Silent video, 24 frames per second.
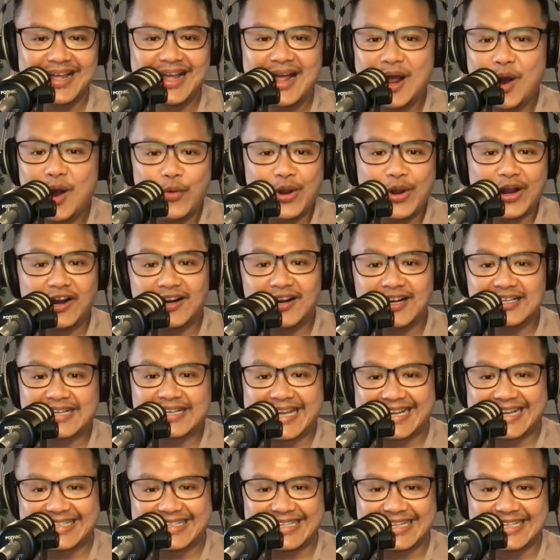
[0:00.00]
We're going to
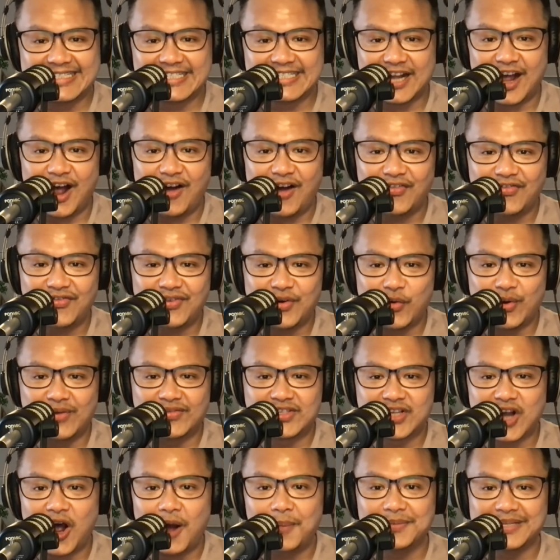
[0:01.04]
kick things off with
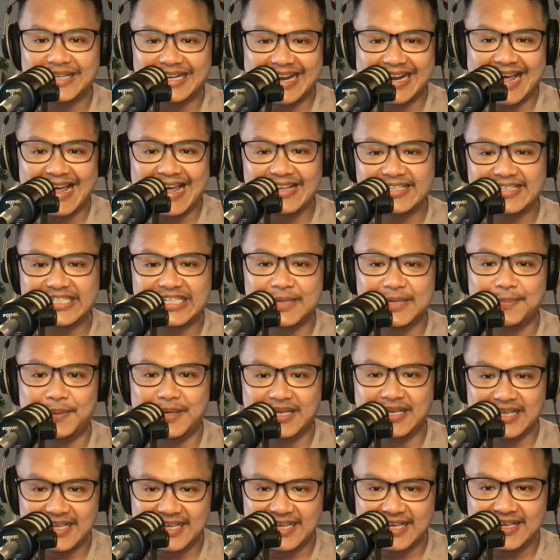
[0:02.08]
Tom Delay
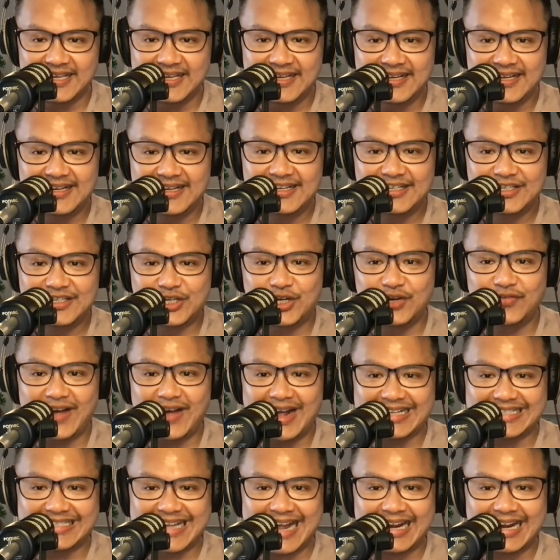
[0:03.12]
CBE, Chief
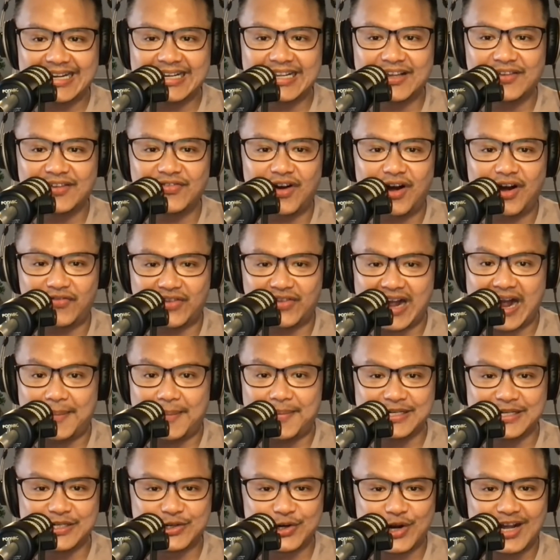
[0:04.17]
Executive of Carbon
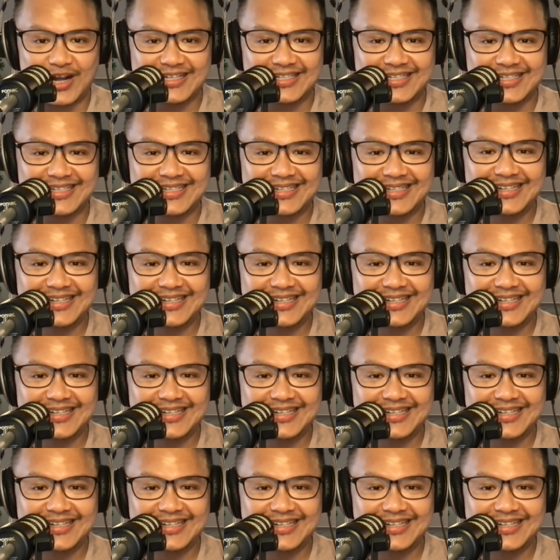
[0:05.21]
Trust.